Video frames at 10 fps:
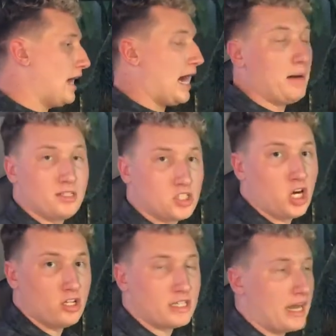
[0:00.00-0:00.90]
I'm a
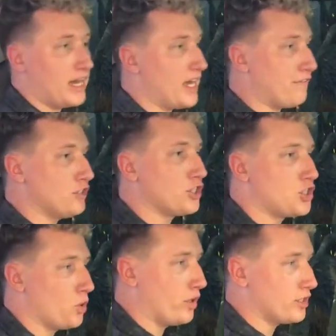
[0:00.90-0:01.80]
taller guy. If you're
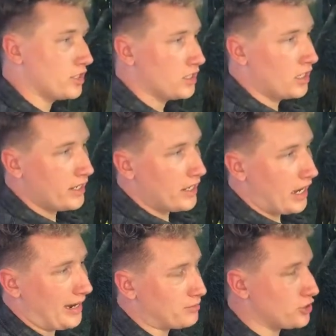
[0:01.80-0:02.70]
shorter,
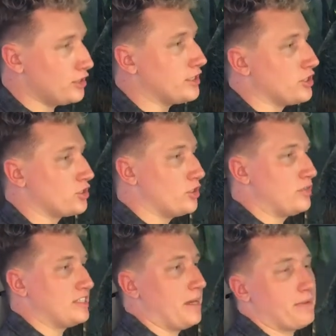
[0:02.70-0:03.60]
I'm sure you could scoop
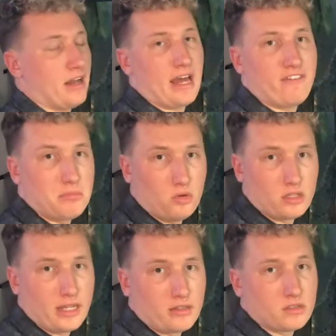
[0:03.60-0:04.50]
this up and I'd have even more
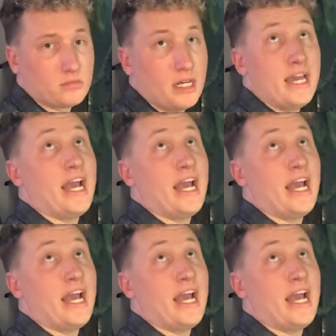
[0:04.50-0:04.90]
leg room.